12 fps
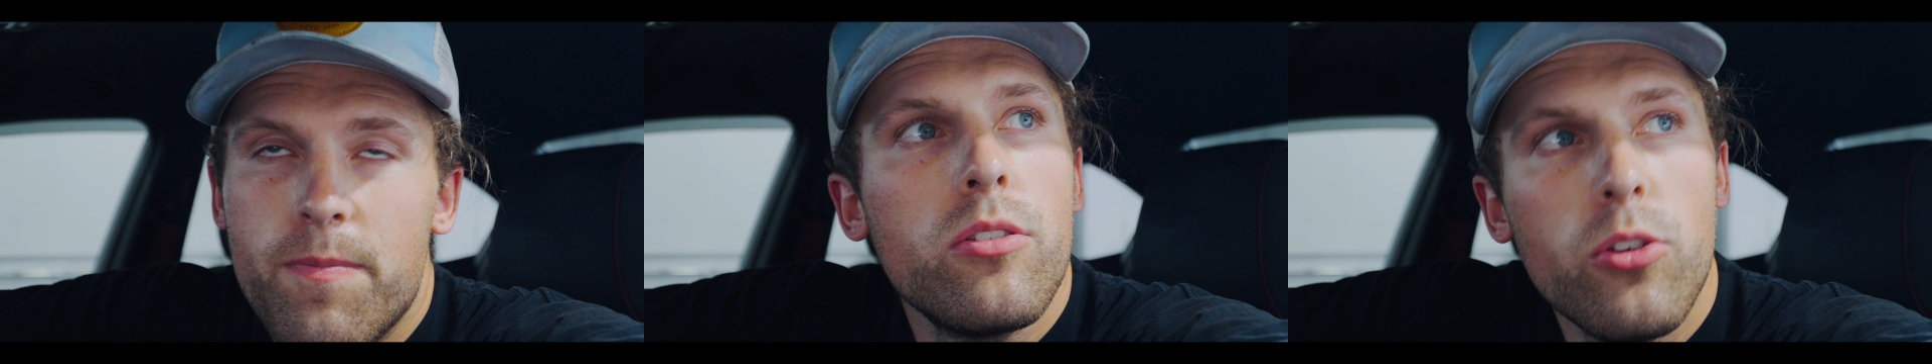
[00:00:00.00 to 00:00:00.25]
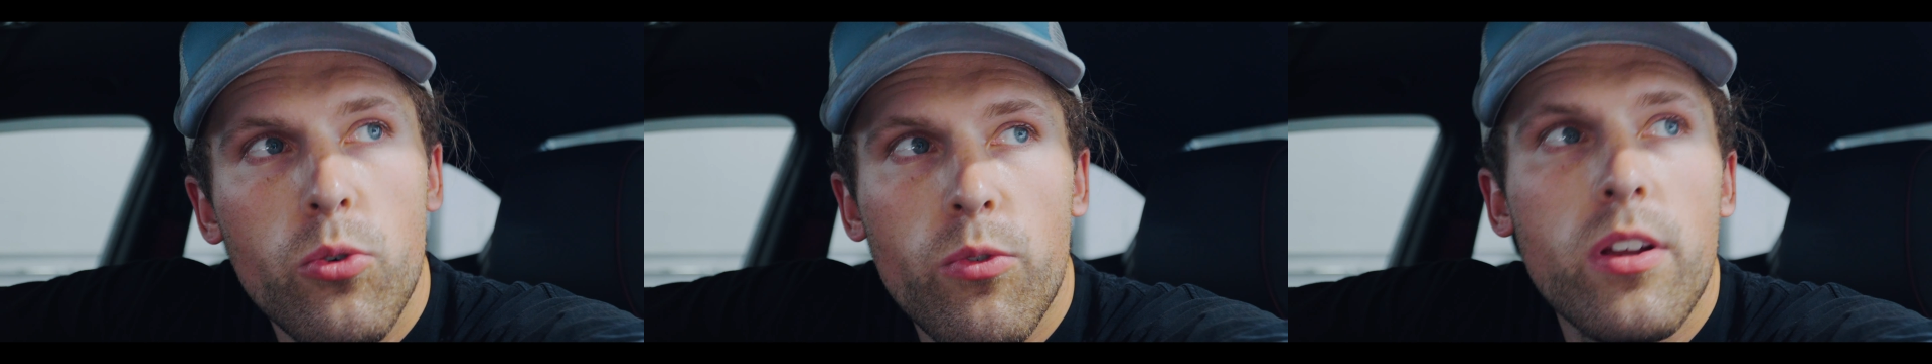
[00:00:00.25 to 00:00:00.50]

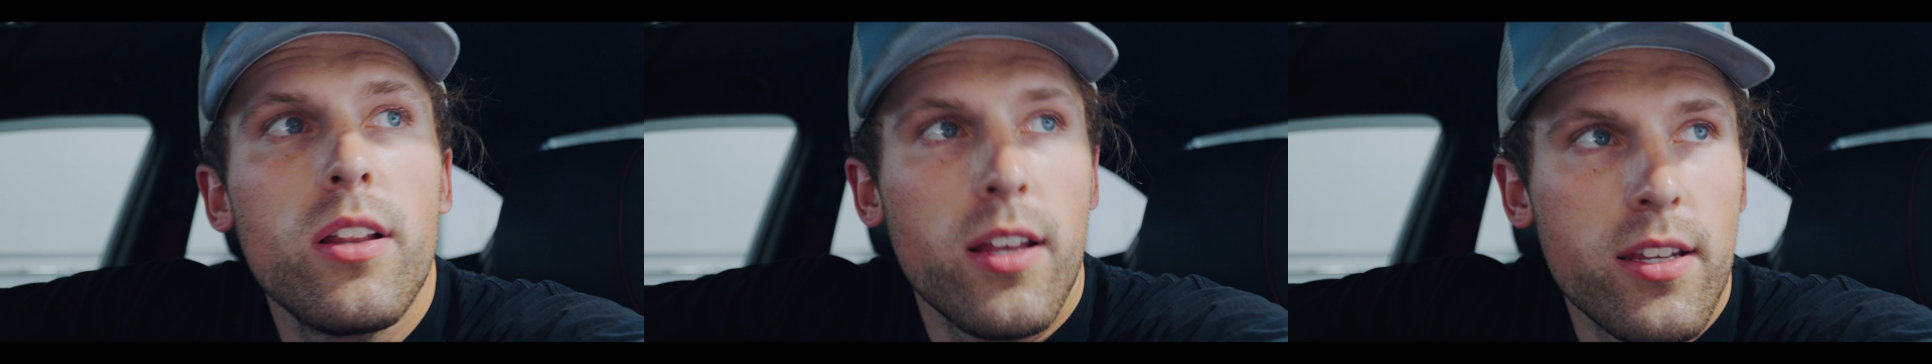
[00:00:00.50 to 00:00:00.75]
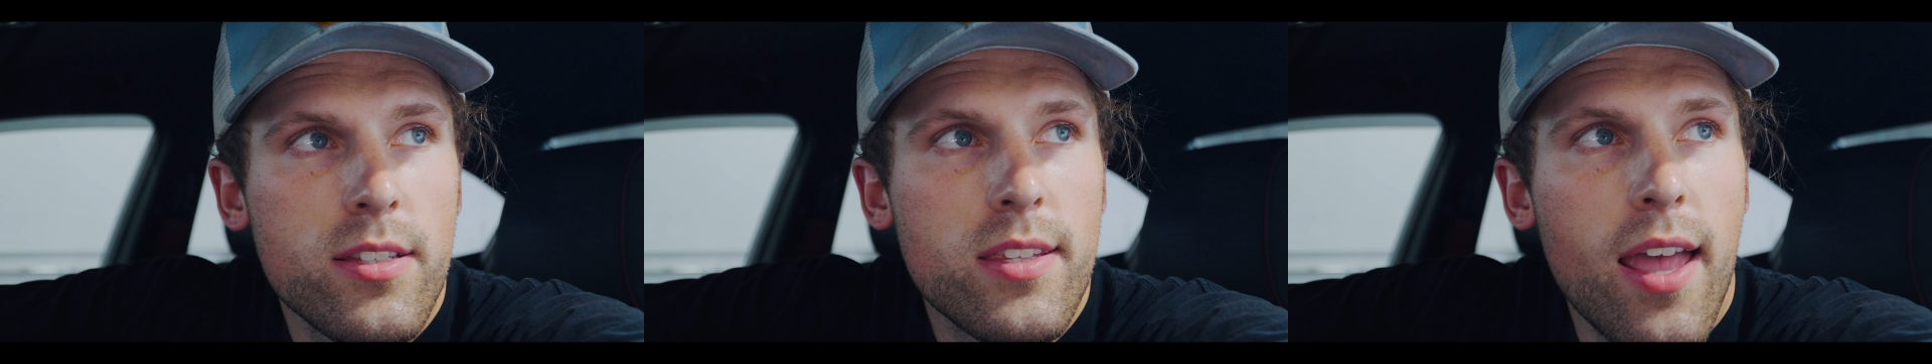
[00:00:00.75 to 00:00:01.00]
new
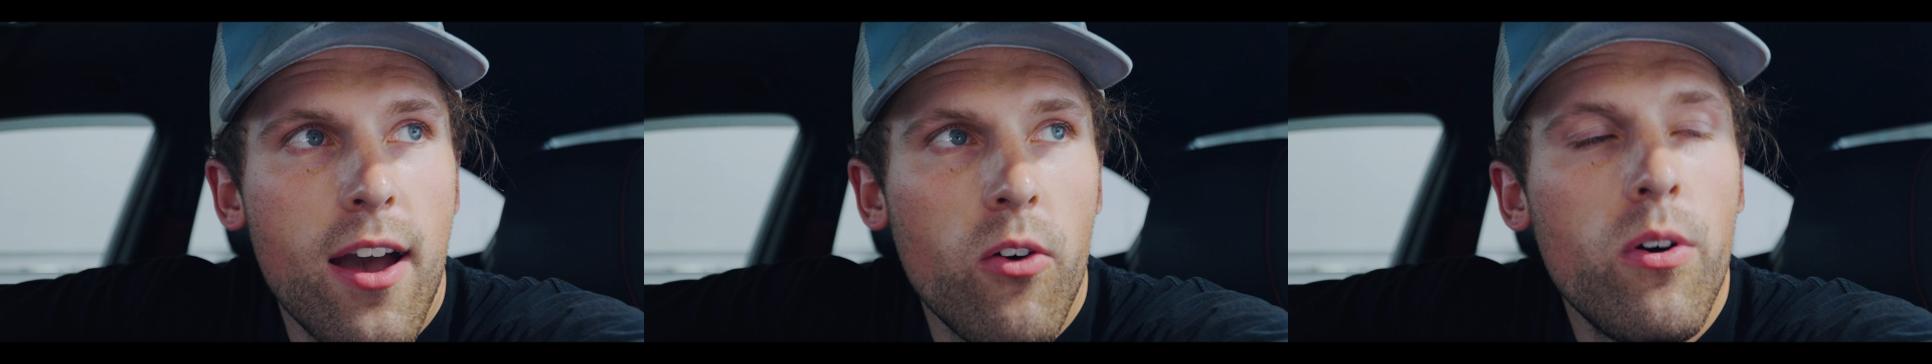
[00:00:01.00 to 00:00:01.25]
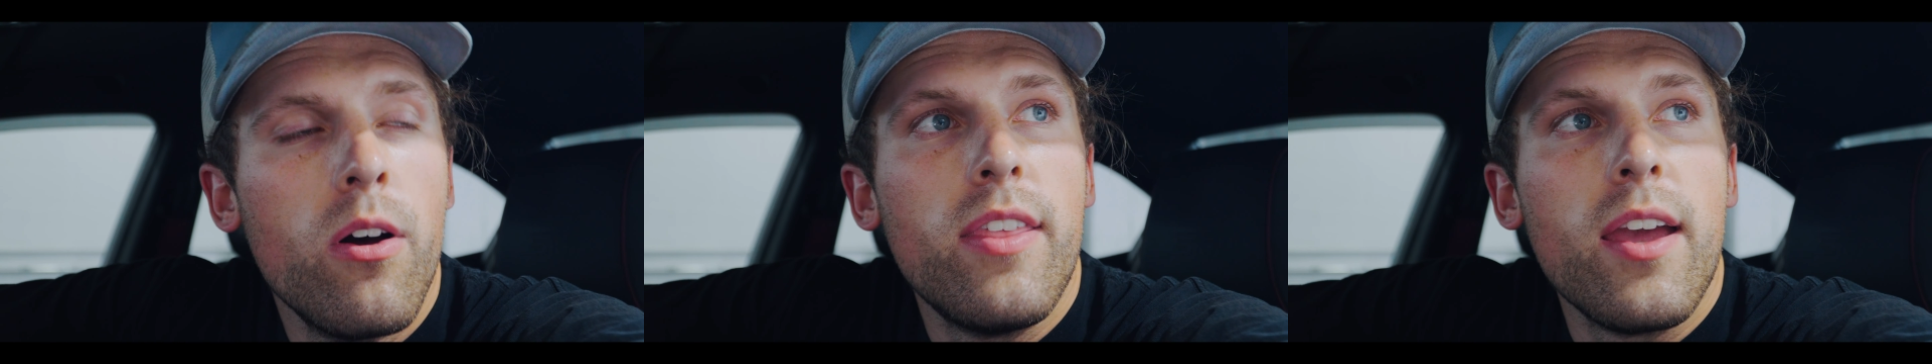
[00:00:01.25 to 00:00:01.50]
relays now,
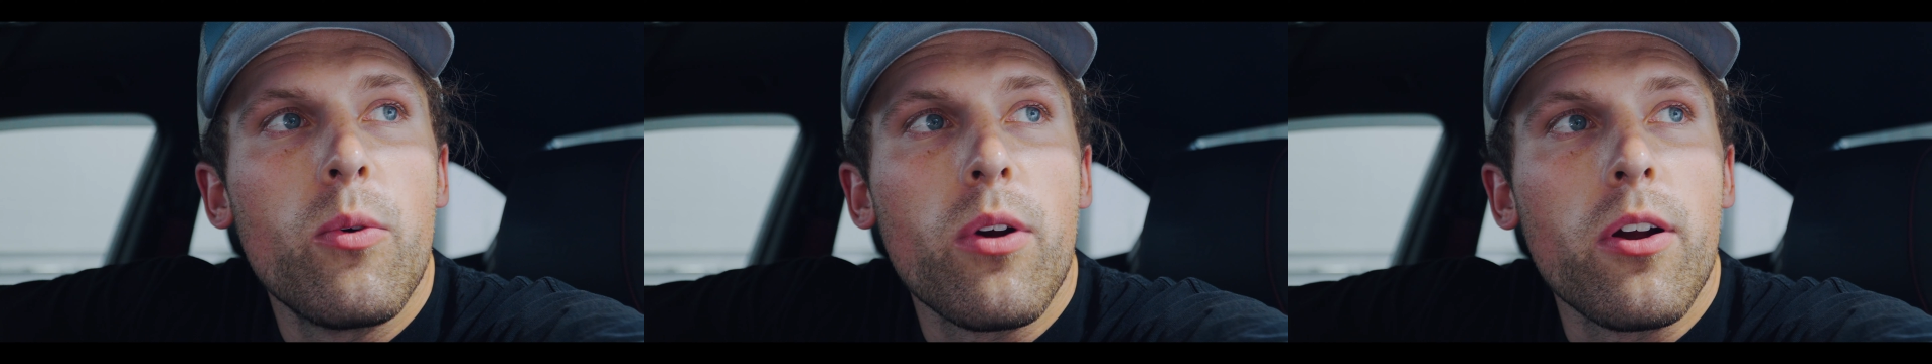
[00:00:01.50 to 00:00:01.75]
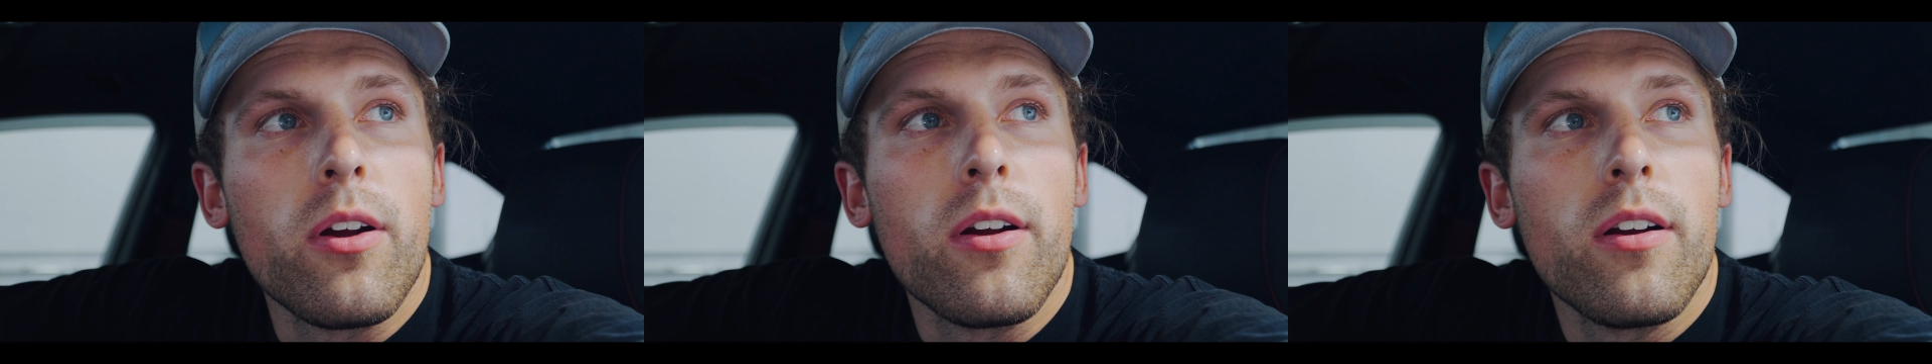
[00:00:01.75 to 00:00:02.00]
they
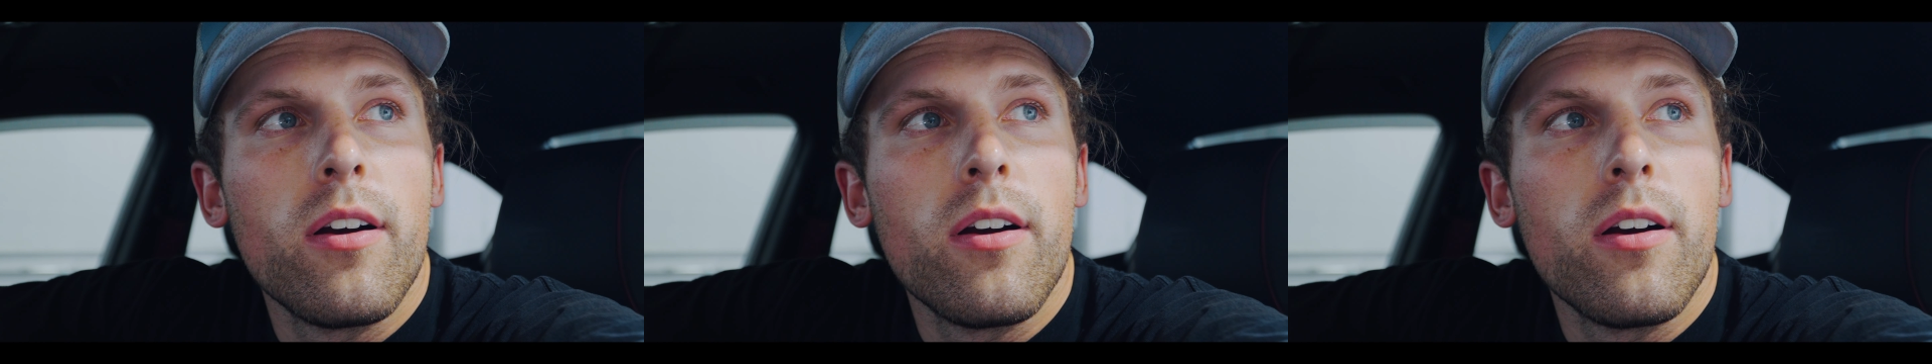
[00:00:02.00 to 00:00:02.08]
were